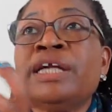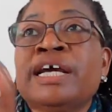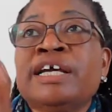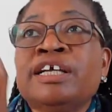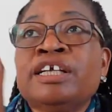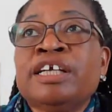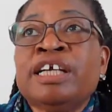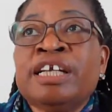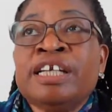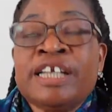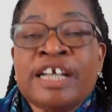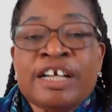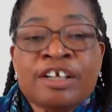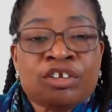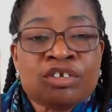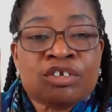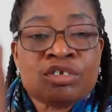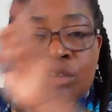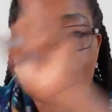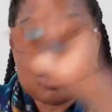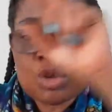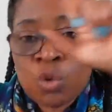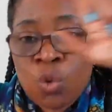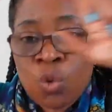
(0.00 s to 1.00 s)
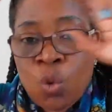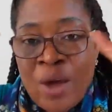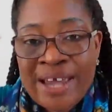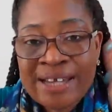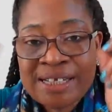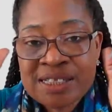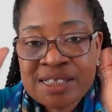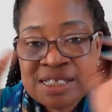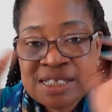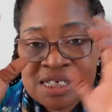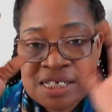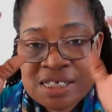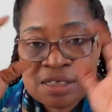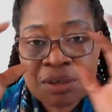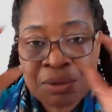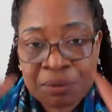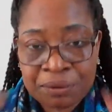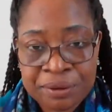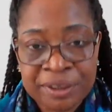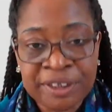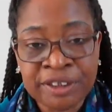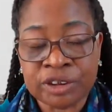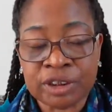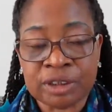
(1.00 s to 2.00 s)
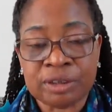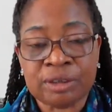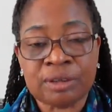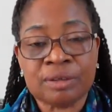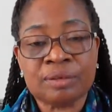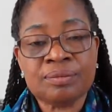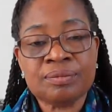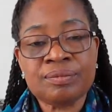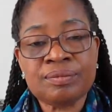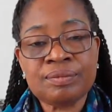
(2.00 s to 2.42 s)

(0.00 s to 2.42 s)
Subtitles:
the 20 region,